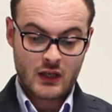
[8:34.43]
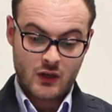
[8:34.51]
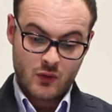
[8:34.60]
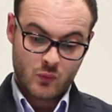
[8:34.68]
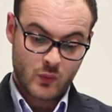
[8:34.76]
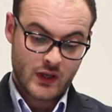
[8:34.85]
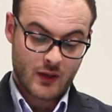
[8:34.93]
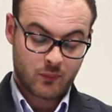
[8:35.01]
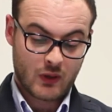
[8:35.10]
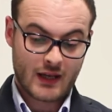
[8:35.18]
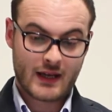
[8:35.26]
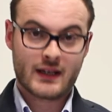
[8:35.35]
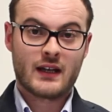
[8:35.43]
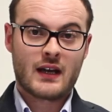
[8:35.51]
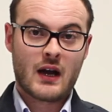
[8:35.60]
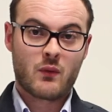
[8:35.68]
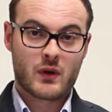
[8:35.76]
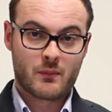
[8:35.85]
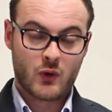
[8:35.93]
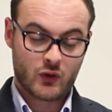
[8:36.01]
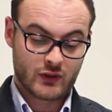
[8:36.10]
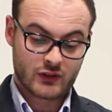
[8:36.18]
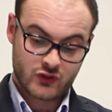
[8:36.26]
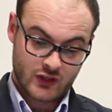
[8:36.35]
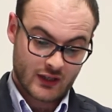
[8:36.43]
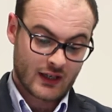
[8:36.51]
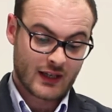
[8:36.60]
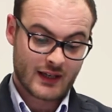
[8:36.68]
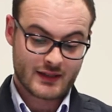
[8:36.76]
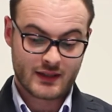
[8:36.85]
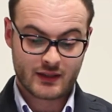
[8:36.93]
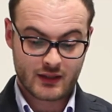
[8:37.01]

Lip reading: We apply our model generalizing